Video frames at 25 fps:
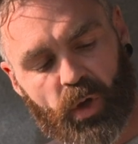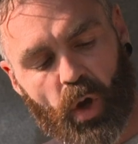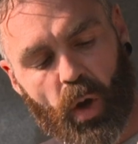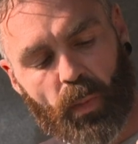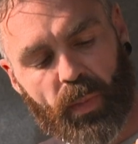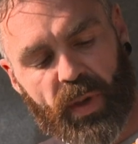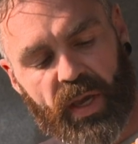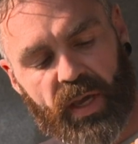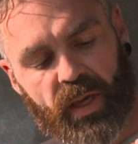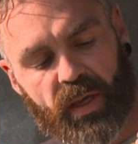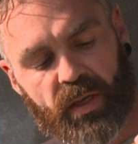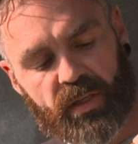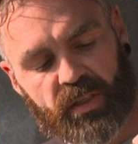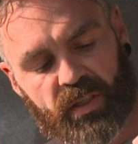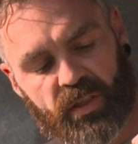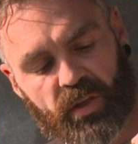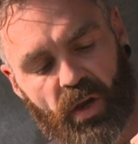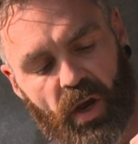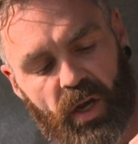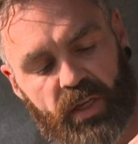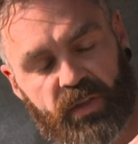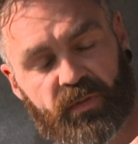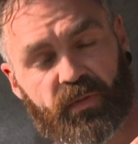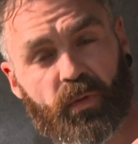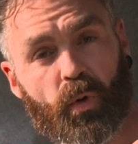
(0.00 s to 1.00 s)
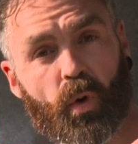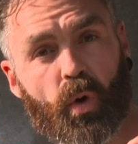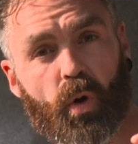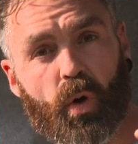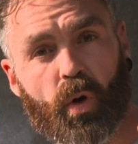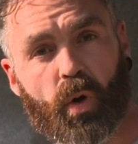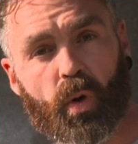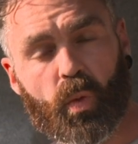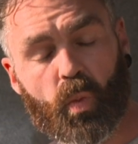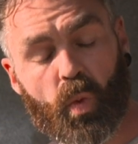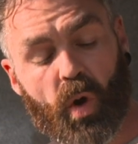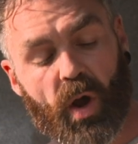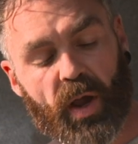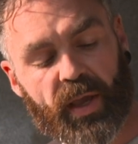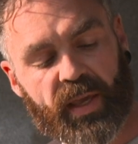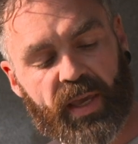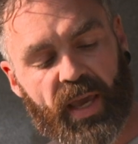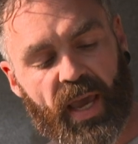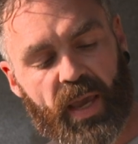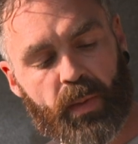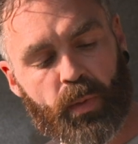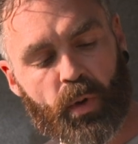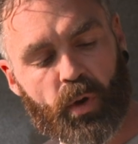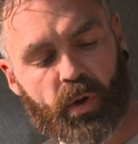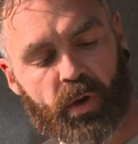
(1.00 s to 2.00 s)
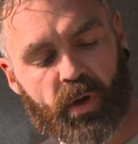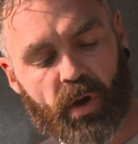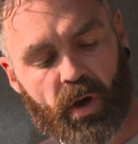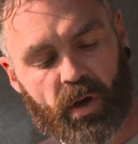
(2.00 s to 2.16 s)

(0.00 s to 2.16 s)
a big size 4 wide gape hook